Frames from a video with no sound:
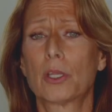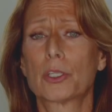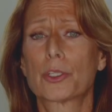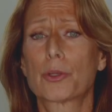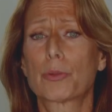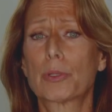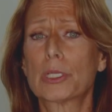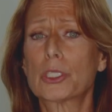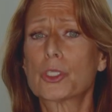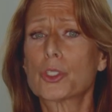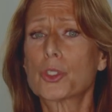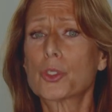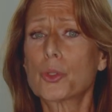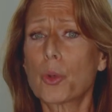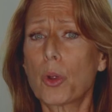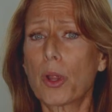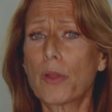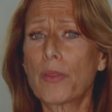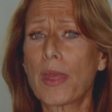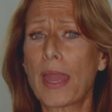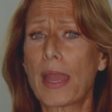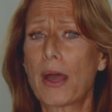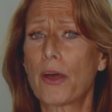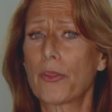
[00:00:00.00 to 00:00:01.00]
To
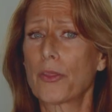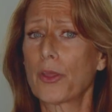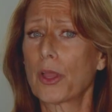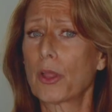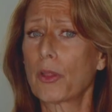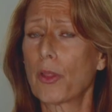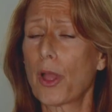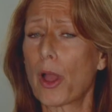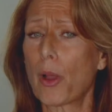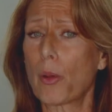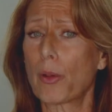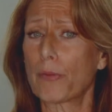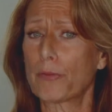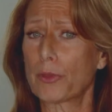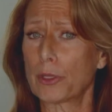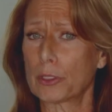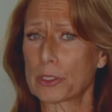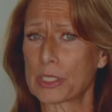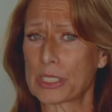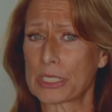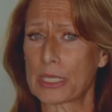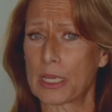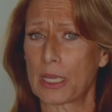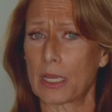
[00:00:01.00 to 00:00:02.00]
restore the healthy glow of your
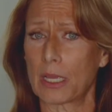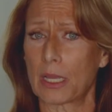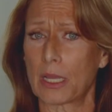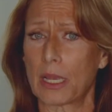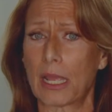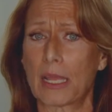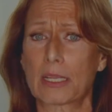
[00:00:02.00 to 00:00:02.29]
skin,